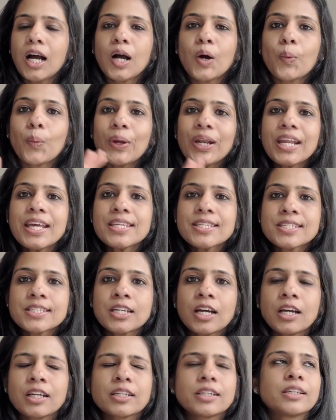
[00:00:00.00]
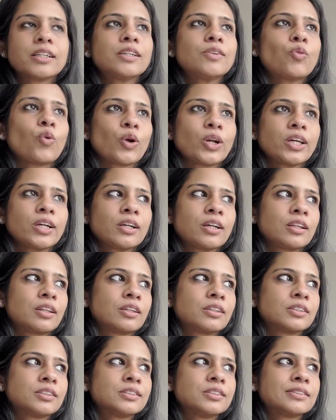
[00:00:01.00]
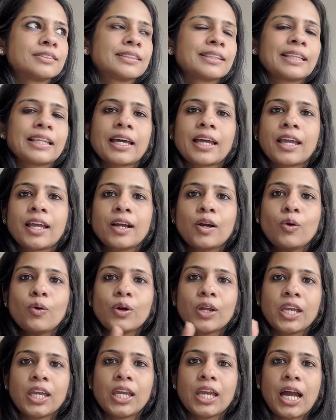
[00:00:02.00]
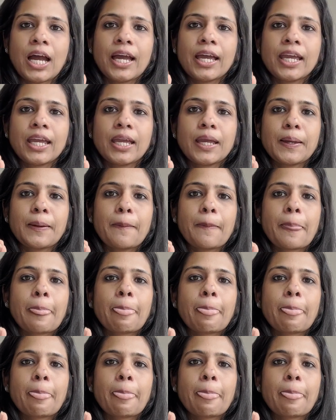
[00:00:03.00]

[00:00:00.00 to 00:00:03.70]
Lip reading: when I started watercolors, like okay, I